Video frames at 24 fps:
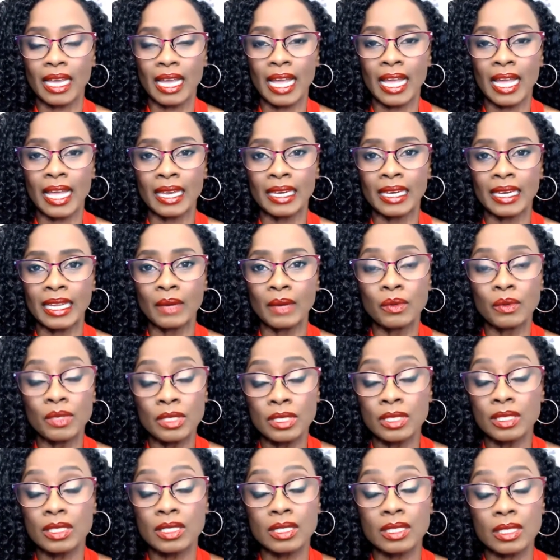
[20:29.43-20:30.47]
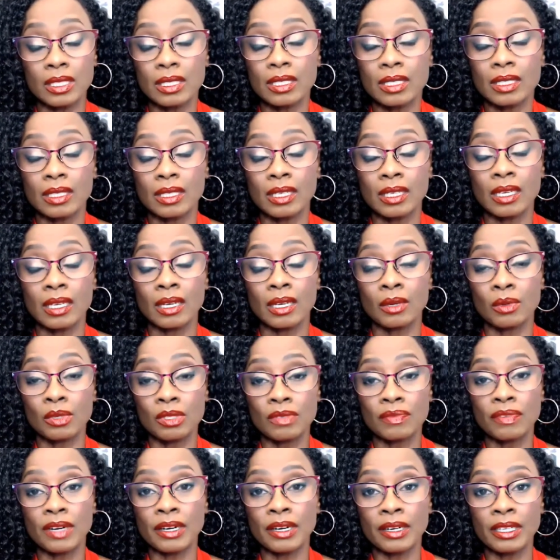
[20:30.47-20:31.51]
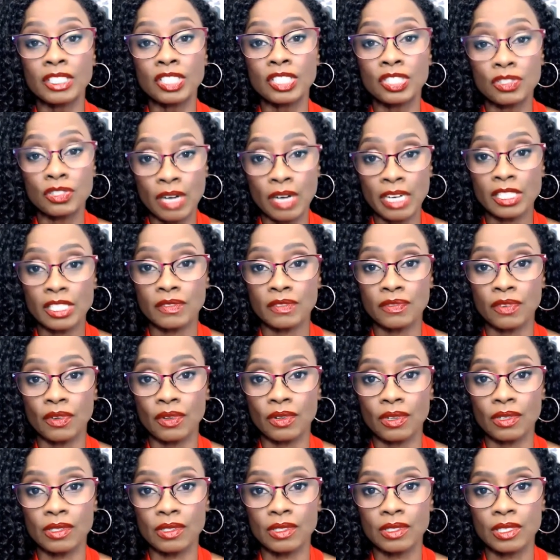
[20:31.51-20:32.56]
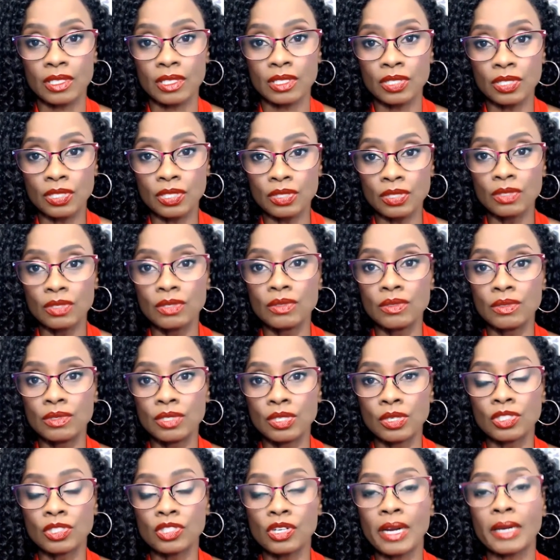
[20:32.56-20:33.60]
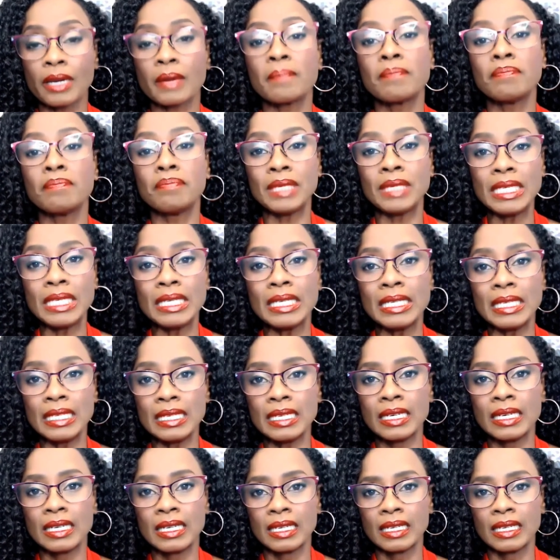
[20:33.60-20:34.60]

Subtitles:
And it was very stressful to try to be